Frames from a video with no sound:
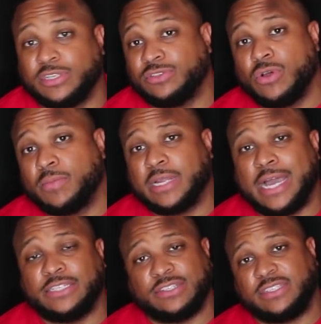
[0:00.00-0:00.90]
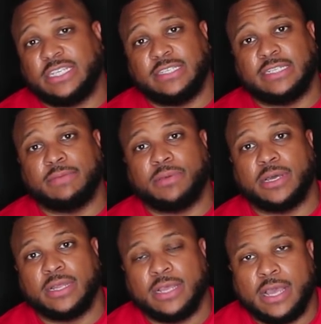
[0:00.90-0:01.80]
because normally I just season it,
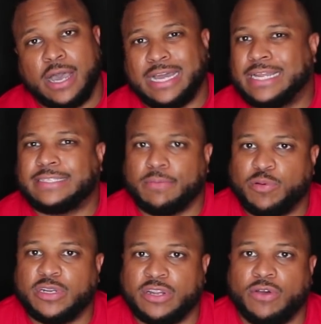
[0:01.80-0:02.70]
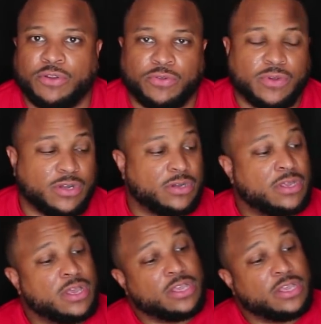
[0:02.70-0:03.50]
but unless I'm putting it on the grill.